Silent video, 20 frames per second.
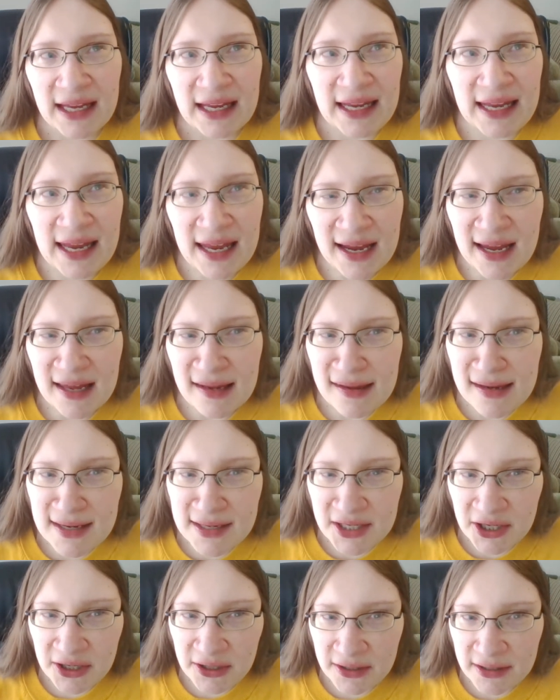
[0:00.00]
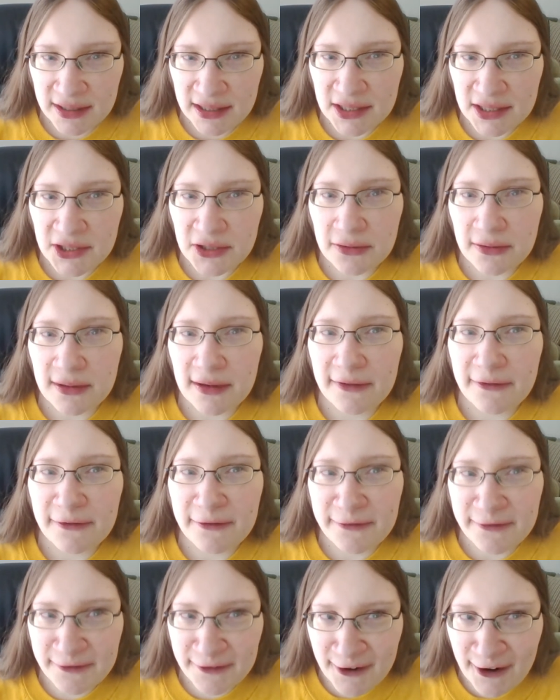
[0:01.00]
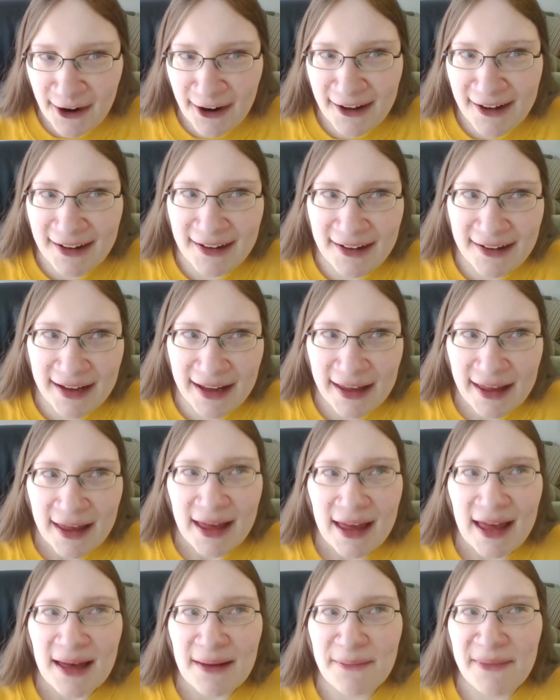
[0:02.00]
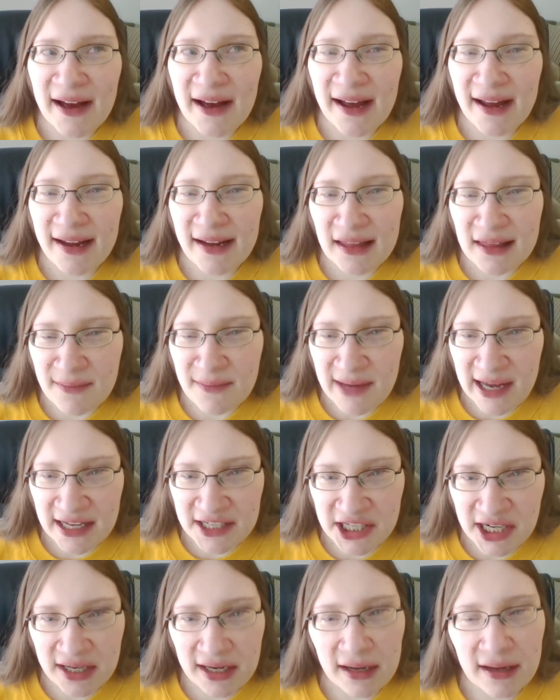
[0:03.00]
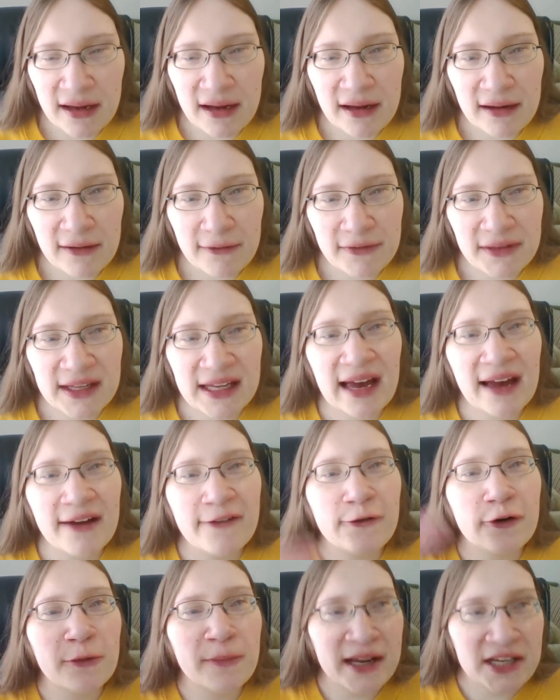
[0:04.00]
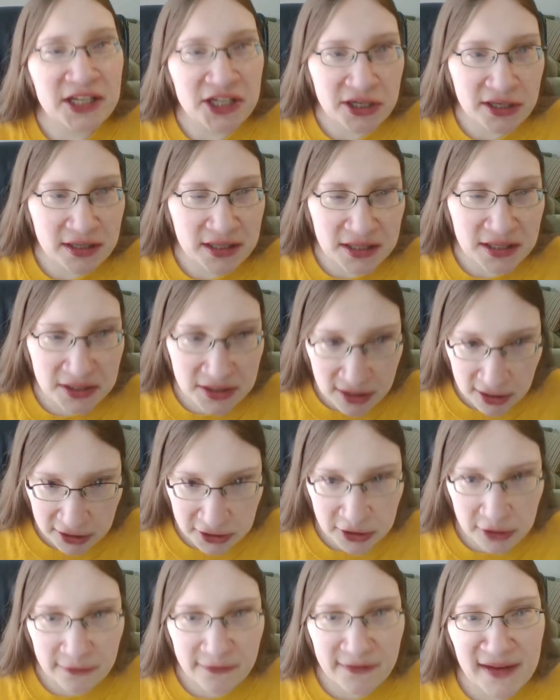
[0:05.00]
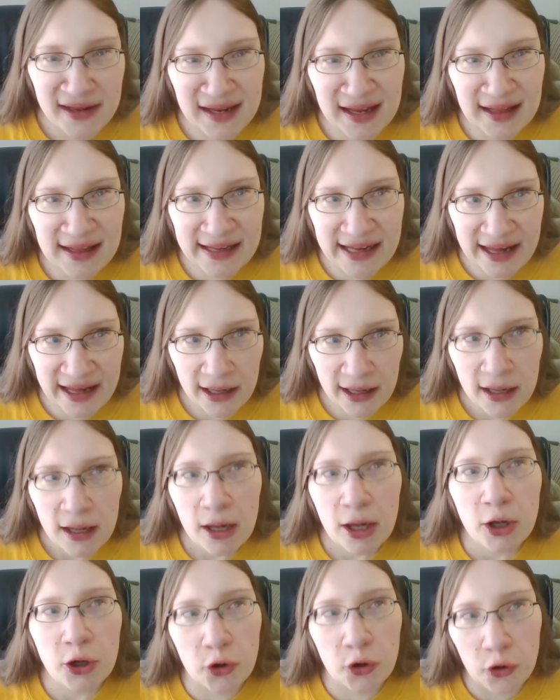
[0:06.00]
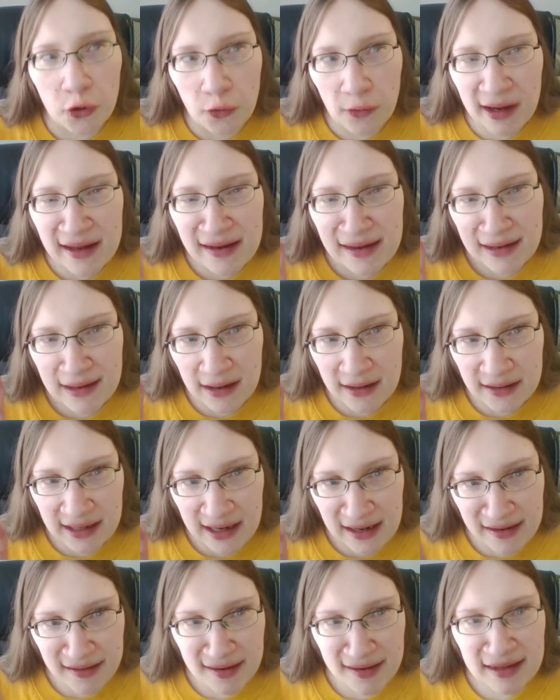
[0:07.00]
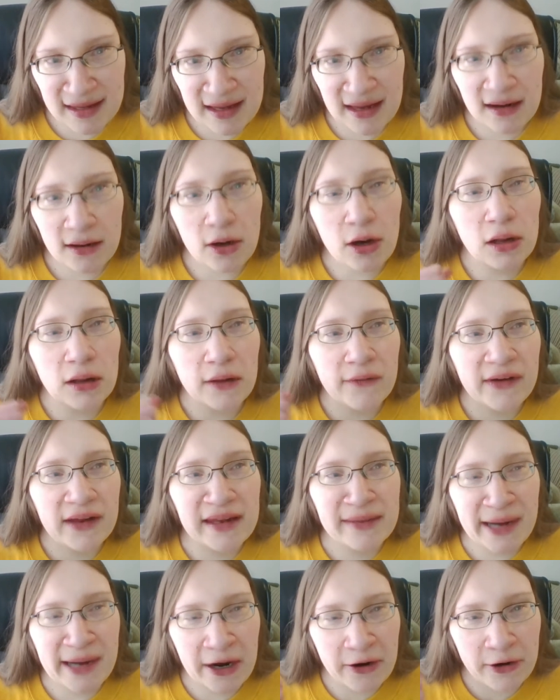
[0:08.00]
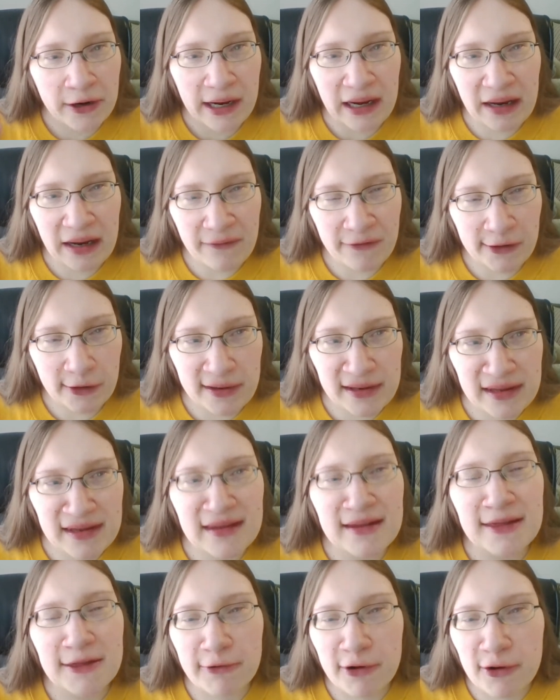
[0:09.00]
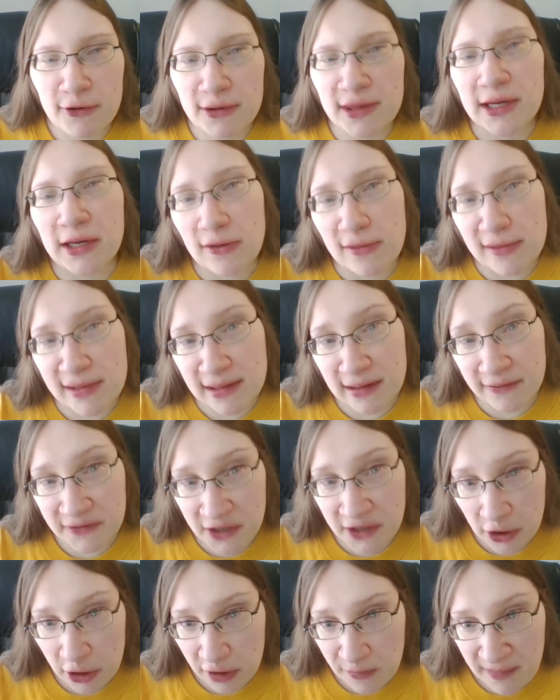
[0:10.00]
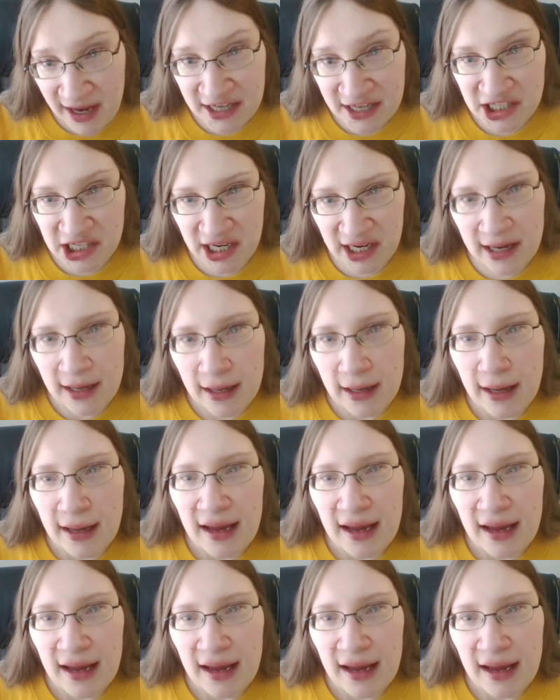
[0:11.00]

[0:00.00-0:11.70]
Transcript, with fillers: He gets turned into a frog by the magic of the aforementioned Dr. Facilier, who has gotten, as I said, all of his power and influence through the use of dark magic.